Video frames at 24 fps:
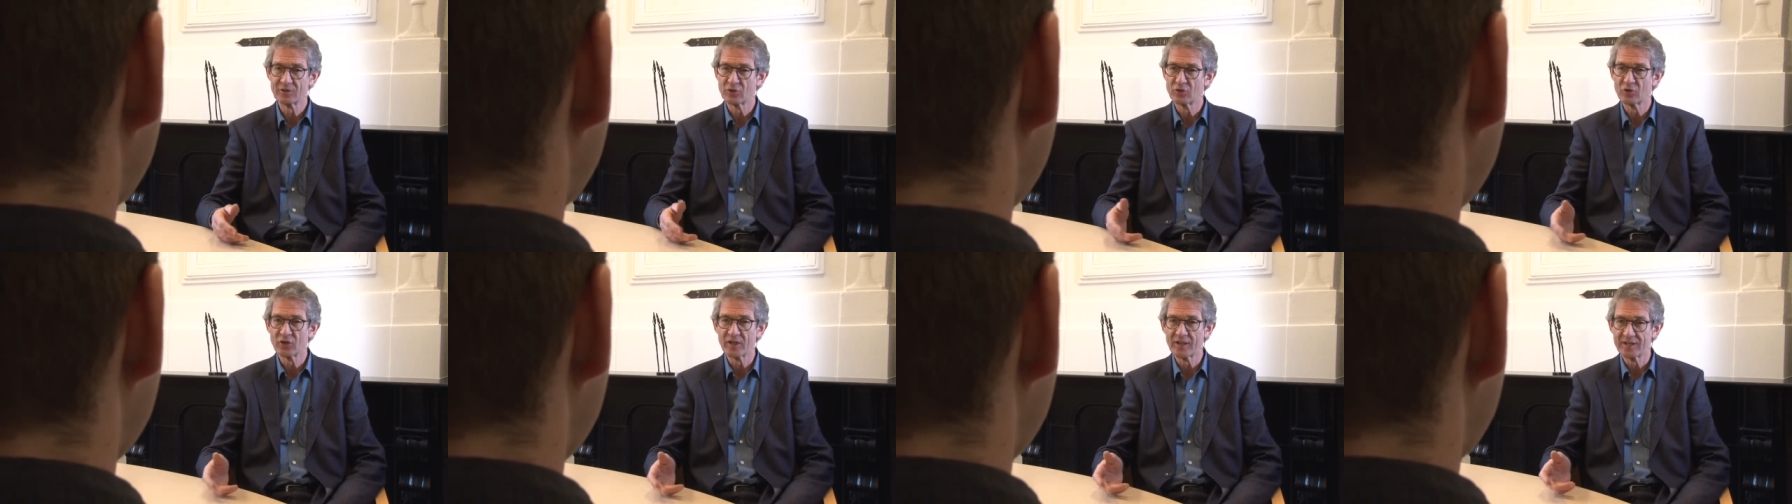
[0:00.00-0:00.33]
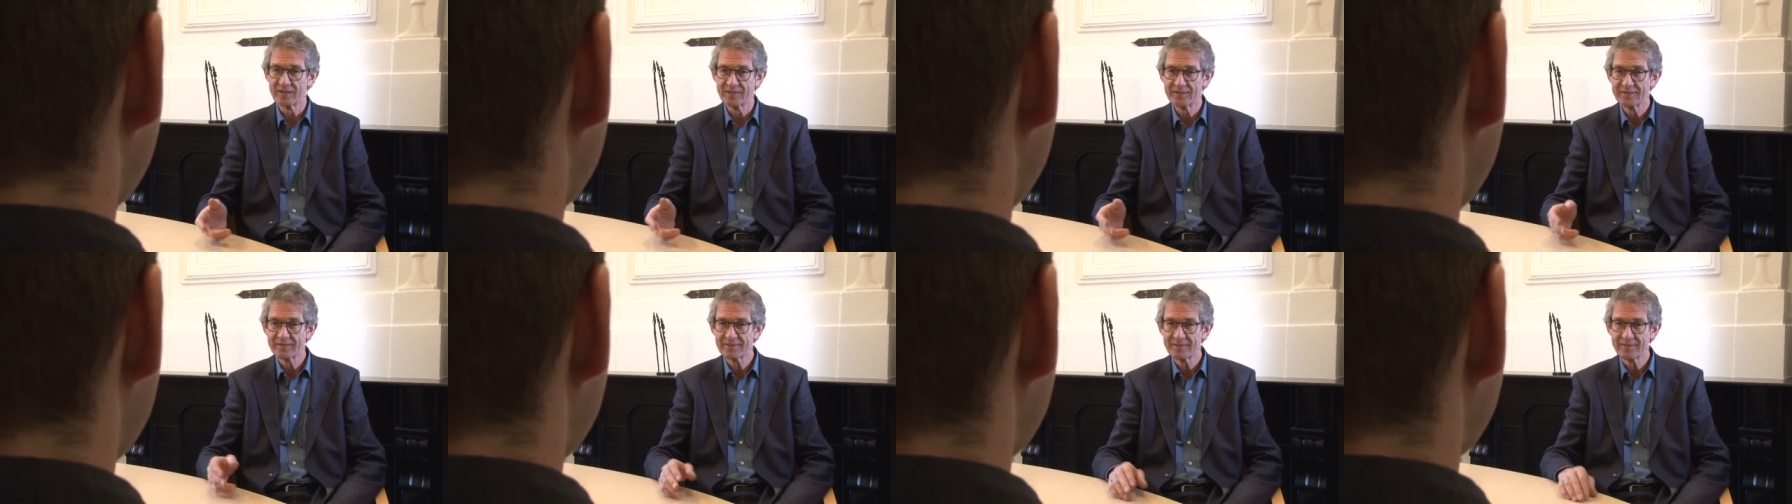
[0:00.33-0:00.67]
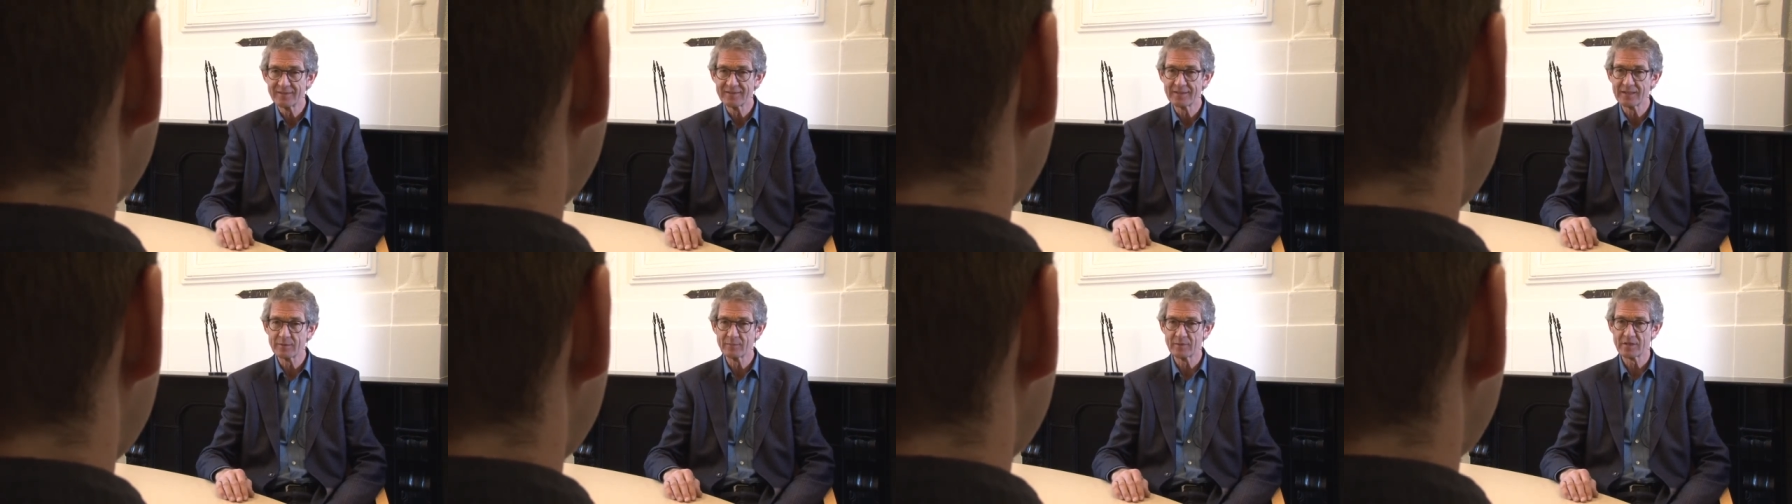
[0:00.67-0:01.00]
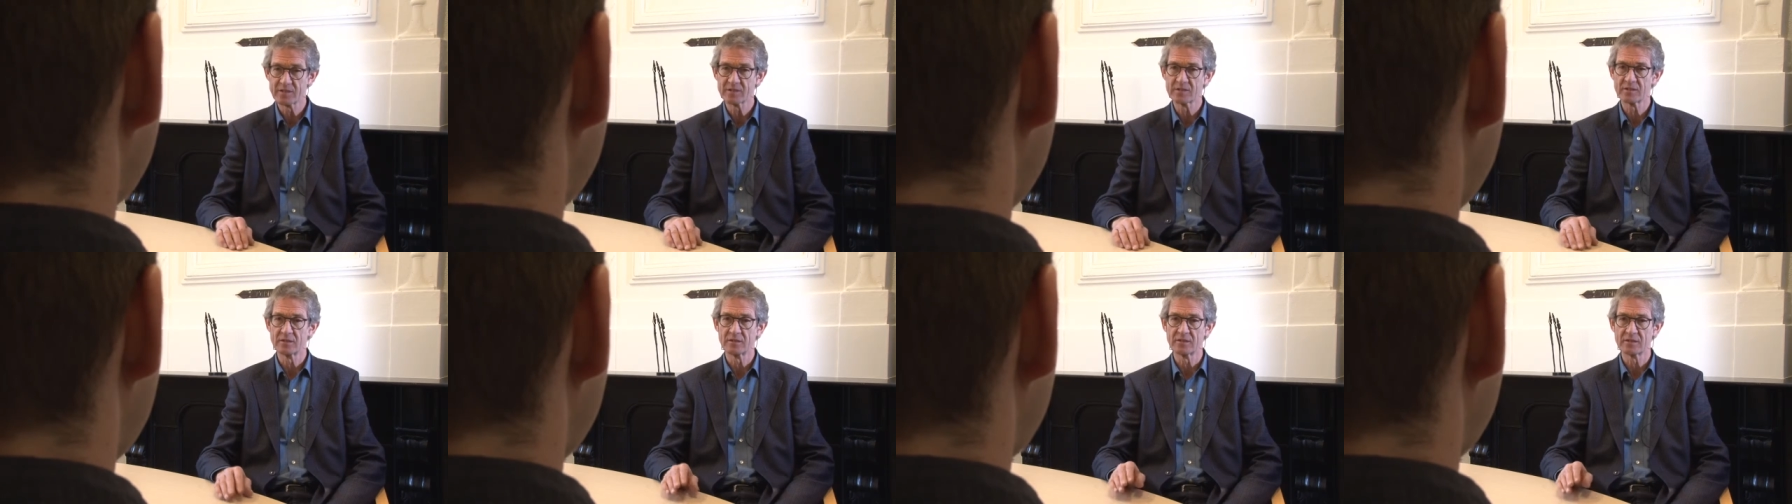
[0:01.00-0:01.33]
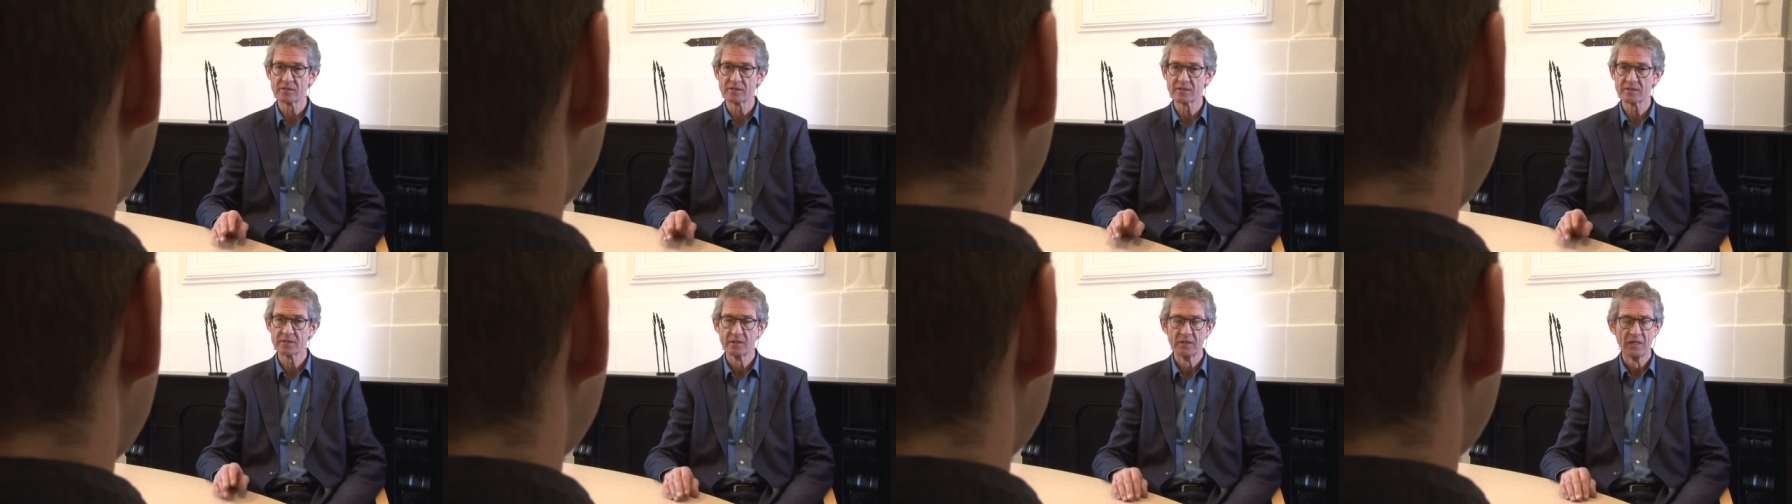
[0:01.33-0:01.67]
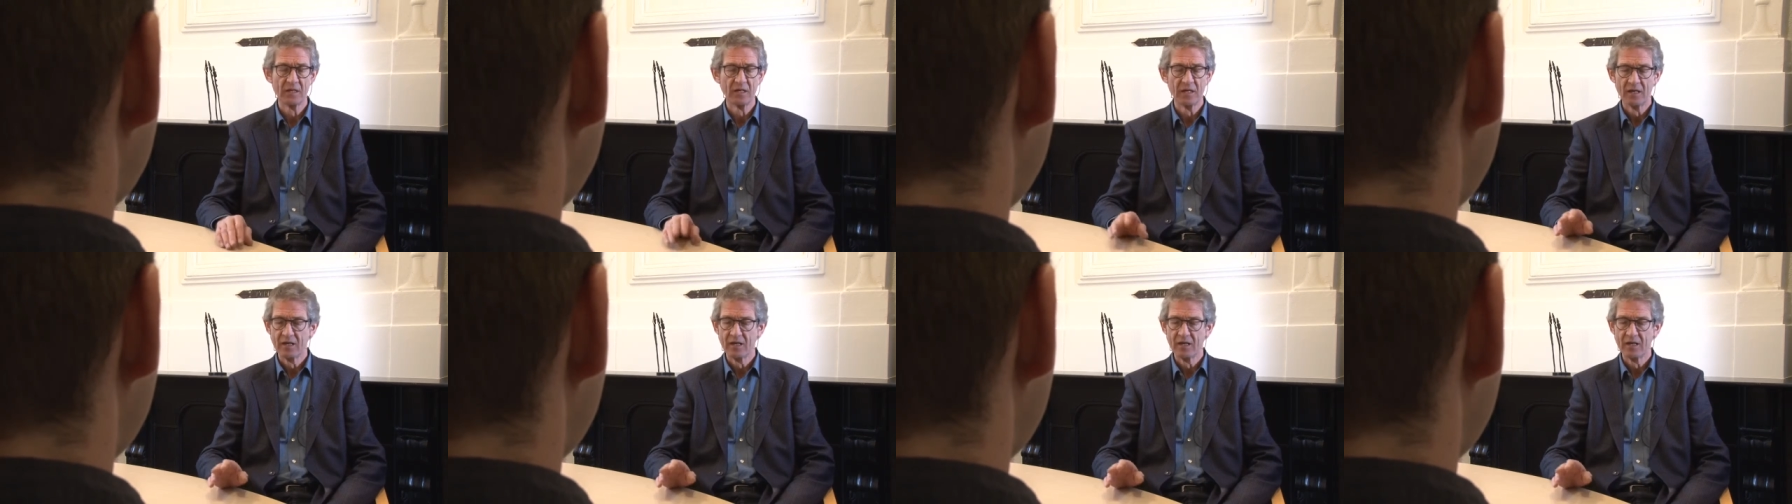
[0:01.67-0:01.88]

grade in their bachelors.